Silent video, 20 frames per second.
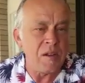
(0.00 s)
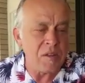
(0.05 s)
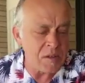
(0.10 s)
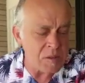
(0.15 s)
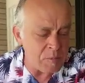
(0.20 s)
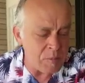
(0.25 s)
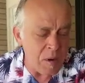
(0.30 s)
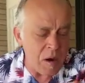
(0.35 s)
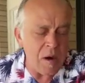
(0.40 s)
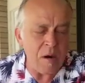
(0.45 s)

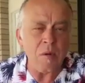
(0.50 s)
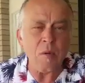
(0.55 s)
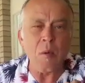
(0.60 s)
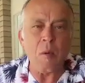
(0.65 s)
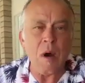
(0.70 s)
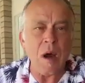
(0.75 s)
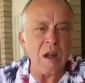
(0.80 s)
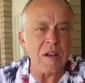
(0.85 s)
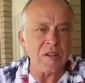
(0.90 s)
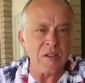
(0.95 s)
smart
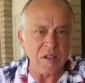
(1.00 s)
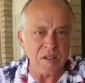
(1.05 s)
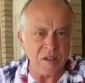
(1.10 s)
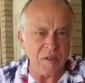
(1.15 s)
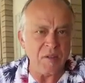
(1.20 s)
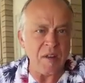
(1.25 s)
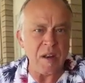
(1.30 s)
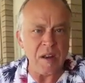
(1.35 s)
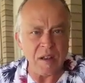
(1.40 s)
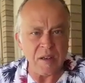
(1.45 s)
watches
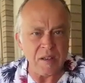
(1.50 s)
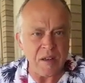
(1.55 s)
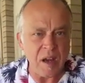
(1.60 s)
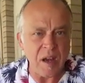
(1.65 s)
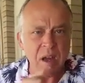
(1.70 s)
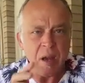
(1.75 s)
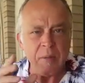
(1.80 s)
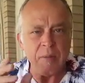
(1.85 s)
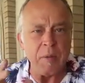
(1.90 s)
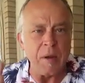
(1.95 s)
of any
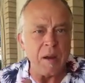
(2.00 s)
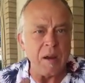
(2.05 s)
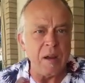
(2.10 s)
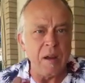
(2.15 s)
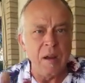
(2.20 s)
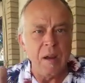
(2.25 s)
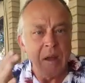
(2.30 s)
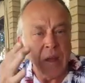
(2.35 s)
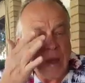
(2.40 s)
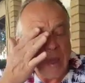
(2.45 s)
type.
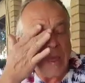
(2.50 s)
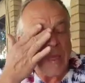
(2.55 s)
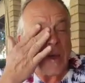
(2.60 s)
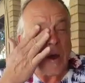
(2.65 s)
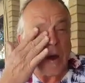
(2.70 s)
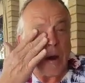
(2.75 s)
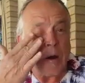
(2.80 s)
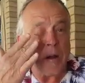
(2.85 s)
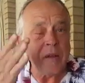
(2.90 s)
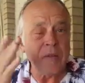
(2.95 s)

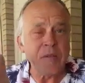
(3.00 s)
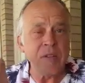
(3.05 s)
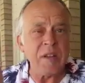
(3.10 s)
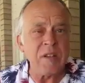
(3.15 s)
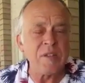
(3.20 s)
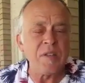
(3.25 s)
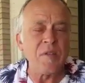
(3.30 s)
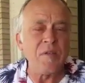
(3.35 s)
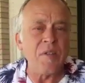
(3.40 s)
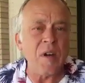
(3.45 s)
All of
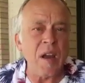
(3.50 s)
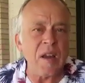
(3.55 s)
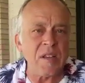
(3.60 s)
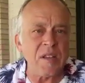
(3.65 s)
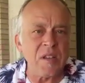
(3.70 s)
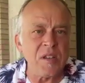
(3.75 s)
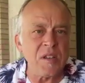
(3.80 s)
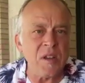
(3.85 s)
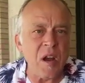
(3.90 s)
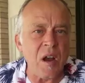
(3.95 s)
these
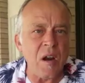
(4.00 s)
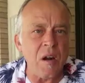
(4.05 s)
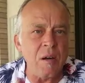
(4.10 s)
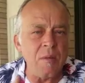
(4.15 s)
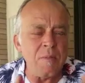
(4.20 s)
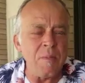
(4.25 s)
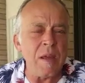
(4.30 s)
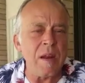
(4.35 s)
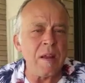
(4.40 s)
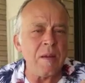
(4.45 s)
devices are
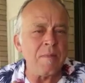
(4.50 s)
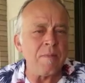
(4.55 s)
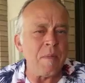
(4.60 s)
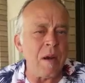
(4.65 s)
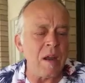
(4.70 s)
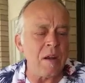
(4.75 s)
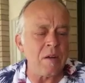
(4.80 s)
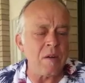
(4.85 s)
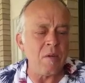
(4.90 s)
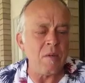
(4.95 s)
emitting
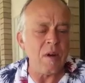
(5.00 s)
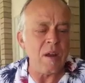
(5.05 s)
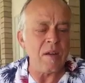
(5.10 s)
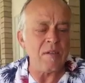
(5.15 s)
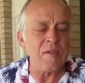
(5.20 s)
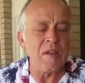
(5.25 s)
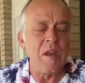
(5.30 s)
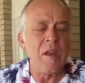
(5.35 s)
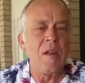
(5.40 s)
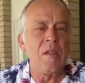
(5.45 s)

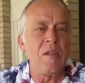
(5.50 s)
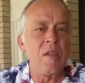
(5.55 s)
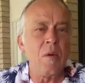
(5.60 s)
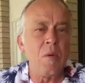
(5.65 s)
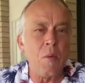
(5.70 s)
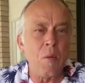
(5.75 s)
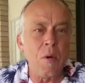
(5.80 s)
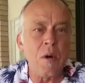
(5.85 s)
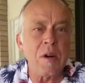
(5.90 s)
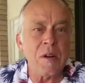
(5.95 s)
microwaves. The
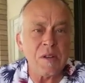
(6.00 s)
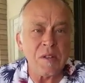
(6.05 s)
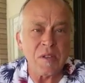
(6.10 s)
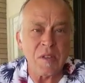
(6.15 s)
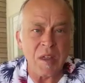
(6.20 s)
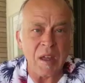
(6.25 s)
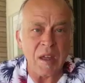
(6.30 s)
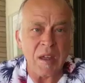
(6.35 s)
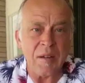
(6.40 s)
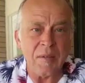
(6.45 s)

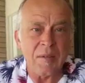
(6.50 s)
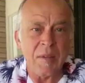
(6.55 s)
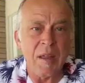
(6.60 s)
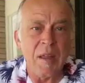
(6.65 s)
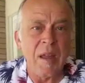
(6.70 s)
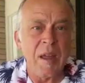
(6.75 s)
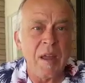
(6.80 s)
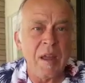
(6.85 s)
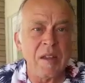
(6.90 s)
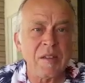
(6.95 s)
worst thing
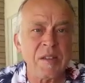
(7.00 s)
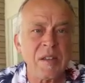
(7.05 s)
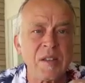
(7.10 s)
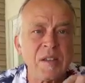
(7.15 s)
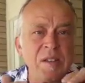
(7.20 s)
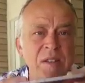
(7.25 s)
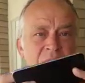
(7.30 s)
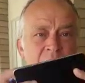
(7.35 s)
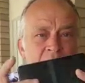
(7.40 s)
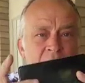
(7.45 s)
is a
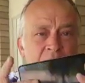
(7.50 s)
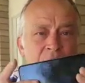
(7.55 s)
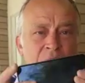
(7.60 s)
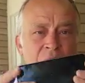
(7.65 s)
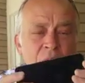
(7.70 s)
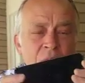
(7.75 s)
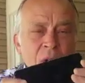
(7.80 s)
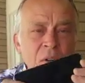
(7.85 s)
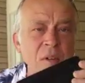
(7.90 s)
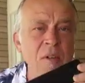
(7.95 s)
cell
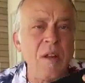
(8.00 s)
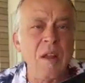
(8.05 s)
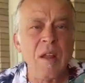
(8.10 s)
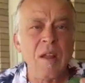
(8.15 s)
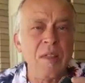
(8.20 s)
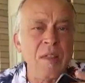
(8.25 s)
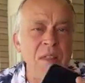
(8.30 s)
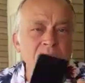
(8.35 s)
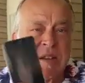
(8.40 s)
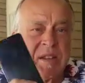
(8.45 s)
phone.
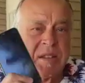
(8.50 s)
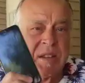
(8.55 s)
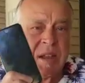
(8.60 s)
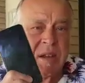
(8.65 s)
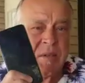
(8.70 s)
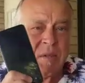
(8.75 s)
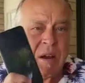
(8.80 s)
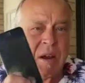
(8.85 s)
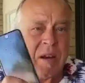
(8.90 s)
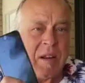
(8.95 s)
This
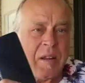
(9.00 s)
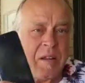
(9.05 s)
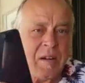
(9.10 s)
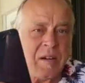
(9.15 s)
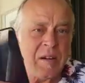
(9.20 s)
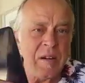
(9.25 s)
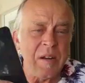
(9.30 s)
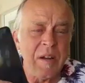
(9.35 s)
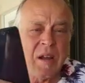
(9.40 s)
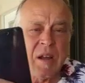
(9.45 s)
thing right
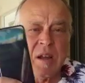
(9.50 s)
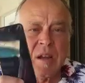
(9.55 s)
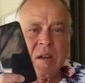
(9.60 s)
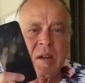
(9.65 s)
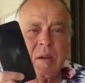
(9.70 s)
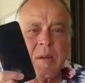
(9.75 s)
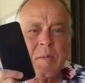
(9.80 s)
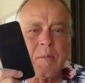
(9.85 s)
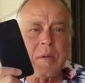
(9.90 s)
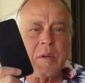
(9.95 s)
here
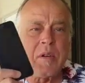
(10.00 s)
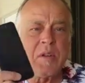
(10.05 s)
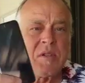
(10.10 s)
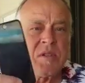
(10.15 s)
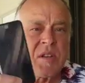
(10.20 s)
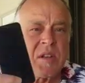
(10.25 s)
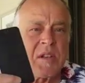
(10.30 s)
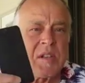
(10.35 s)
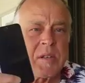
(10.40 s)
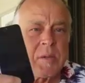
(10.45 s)

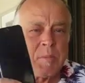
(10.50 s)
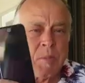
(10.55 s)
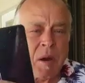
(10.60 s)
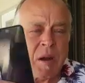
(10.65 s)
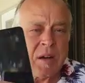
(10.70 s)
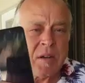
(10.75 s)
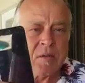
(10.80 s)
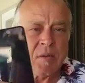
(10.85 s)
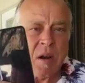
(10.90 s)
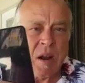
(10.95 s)
produces
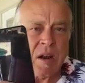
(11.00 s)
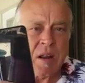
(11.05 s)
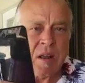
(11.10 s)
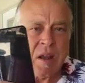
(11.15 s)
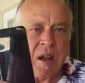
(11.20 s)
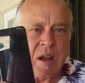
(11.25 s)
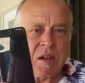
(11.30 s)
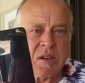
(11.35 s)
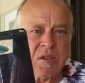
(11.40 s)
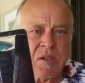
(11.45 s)
spiked
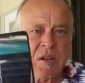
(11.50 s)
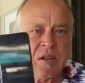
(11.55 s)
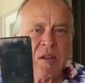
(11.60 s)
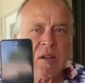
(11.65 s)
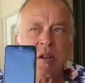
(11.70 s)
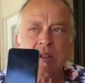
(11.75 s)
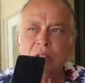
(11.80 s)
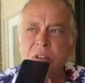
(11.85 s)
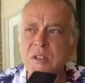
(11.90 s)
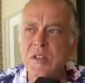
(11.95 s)

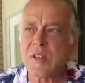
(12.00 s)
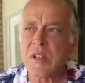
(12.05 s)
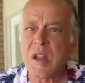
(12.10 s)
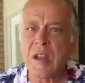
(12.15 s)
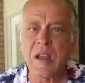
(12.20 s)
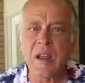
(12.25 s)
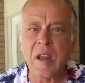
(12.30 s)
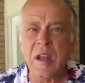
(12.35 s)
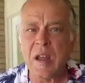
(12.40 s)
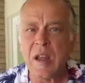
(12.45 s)
radiation, just
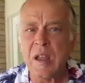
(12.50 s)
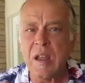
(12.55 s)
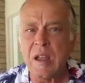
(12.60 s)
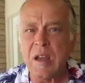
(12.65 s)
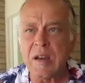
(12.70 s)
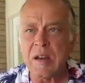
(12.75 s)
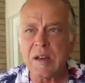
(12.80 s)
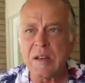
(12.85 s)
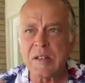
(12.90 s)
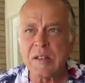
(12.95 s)
like
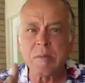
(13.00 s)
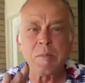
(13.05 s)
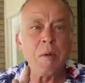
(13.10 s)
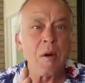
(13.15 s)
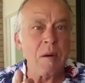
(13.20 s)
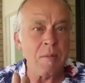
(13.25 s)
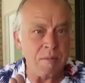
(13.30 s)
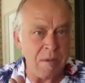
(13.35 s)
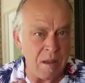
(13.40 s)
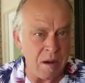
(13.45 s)
a
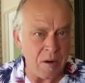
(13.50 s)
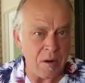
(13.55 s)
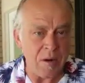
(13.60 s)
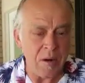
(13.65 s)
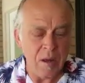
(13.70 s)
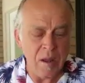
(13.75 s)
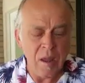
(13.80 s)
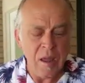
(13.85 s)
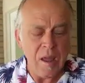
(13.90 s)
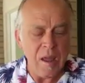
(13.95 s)
smart meter,
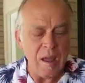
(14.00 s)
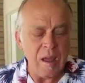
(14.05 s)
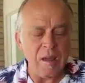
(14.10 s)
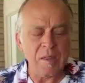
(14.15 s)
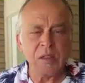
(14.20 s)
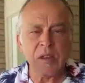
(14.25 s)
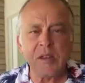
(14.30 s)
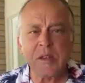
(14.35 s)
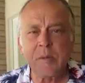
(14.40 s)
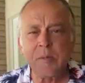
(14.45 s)

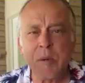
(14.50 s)
and this